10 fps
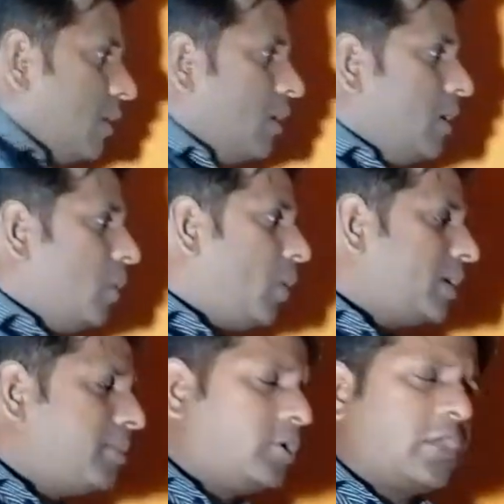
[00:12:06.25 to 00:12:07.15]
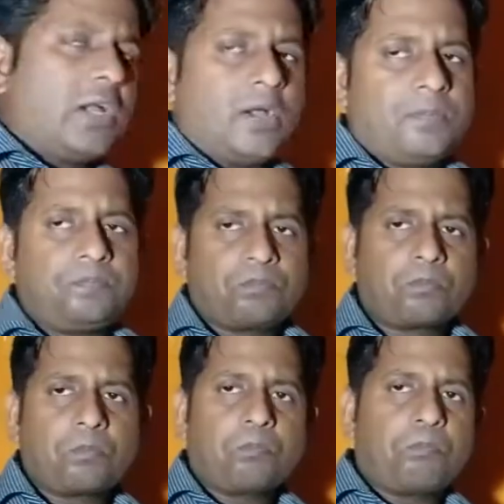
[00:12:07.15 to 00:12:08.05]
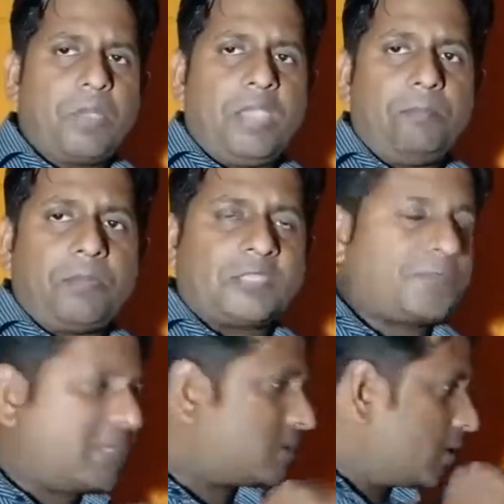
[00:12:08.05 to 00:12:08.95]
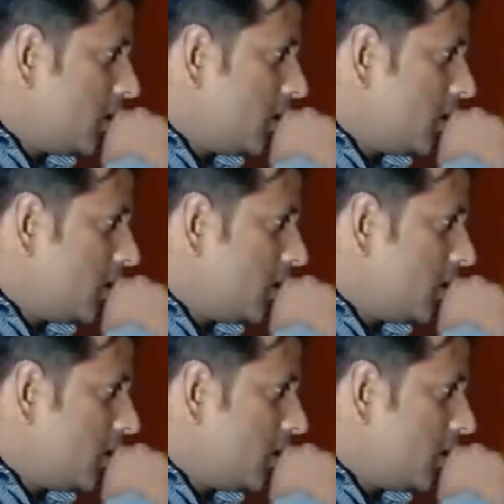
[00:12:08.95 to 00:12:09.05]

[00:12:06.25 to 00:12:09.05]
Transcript: Now what about here? B plus plus.